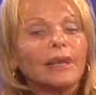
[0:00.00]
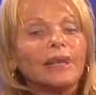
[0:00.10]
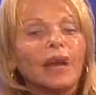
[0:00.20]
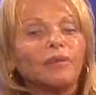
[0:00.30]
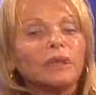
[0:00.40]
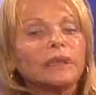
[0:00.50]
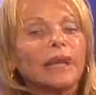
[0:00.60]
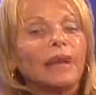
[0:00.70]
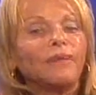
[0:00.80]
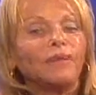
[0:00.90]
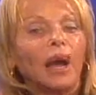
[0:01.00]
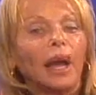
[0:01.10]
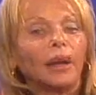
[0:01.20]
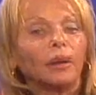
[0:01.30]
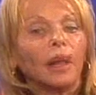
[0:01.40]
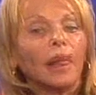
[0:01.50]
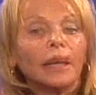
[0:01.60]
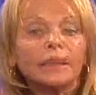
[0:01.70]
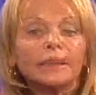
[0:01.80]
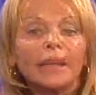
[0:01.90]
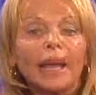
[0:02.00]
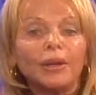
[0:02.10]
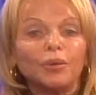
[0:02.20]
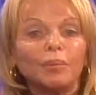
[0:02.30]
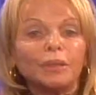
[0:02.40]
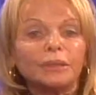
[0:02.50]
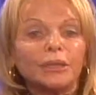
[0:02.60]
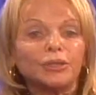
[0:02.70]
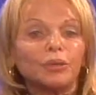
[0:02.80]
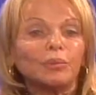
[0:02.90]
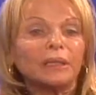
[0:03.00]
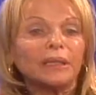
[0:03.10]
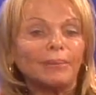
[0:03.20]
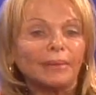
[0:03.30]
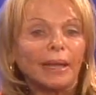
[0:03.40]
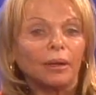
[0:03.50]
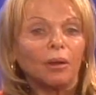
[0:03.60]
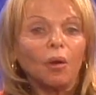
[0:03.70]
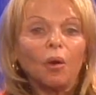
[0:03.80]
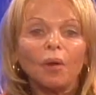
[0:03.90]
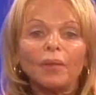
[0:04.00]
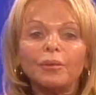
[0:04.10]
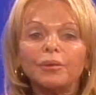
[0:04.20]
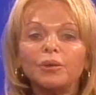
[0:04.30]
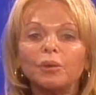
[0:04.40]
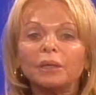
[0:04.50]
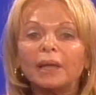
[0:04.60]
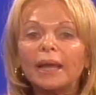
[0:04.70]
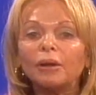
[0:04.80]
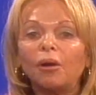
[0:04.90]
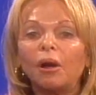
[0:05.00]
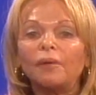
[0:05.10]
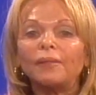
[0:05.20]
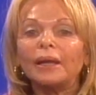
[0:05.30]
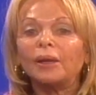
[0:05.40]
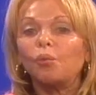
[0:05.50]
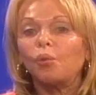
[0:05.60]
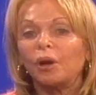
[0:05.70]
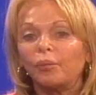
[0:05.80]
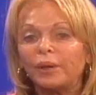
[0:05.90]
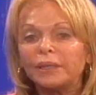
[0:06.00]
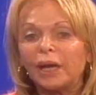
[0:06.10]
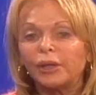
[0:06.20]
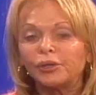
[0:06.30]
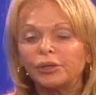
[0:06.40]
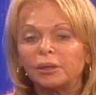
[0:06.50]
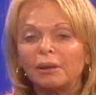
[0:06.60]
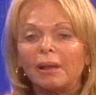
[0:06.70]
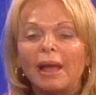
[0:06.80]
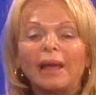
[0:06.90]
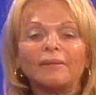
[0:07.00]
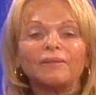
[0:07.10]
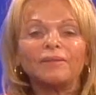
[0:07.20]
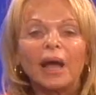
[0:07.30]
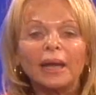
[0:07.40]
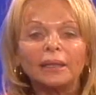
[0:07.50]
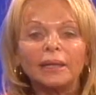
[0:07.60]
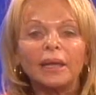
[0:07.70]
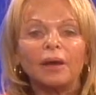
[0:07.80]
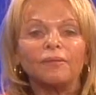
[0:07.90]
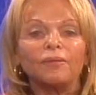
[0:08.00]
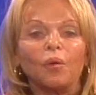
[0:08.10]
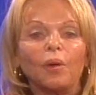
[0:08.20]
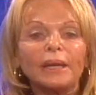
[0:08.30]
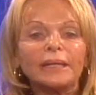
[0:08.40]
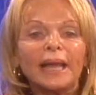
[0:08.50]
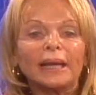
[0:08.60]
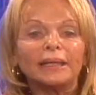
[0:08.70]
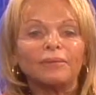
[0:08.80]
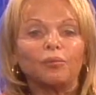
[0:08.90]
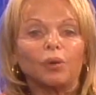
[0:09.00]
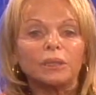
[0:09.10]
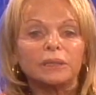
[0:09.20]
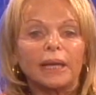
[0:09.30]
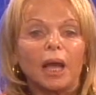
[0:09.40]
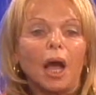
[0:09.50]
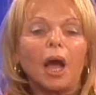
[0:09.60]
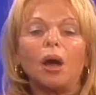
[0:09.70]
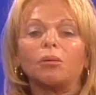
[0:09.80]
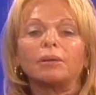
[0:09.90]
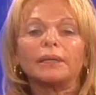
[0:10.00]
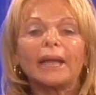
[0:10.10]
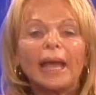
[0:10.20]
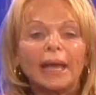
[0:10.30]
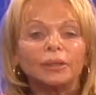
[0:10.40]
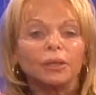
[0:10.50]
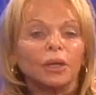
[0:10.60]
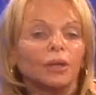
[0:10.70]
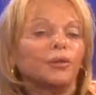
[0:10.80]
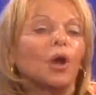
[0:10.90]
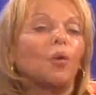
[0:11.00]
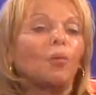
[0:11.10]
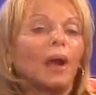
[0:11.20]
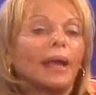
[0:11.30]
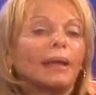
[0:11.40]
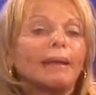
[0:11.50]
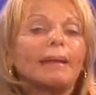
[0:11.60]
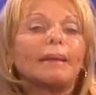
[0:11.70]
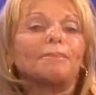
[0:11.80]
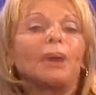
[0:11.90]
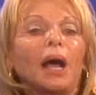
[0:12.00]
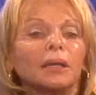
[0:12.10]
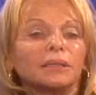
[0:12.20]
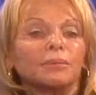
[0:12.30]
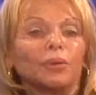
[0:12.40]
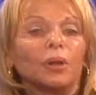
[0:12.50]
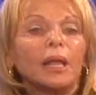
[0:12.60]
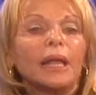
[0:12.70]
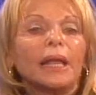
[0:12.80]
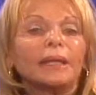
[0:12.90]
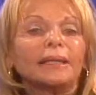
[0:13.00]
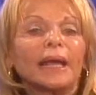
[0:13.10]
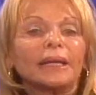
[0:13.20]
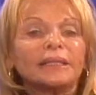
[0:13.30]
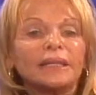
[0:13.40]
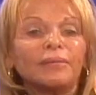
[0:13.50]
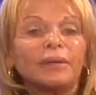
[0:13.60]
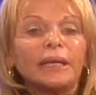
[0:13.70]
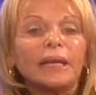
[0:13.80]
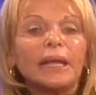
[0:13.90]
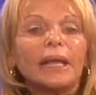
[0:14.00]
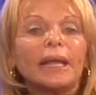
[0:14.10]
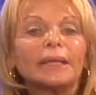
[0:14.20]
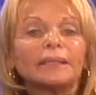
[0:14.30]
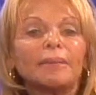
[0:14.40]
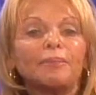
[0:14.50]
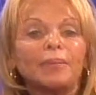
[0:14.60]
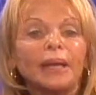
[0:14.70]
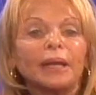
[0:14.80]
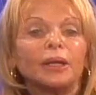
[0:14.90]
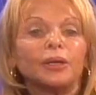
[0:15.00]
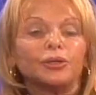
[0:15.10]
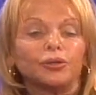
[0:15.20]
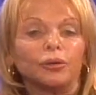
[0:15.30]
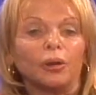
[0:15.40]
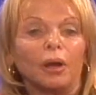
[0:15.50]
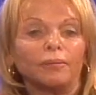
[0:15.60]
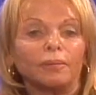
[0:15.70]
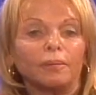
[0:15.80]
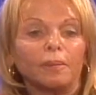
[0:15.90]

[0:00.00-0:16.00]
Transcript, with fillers: Never say fired. Say your position was eliminated or that you were laid off in a work reduction. And finally, avoid negative words like, "oh, can't," "no way," "impossible." Negativity is a big turnoff.